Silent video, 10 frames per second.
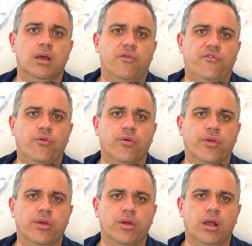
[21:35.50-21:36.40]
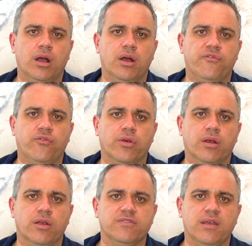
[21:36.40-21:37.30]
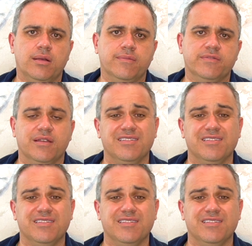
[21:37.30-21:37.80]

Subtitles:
for ourselves,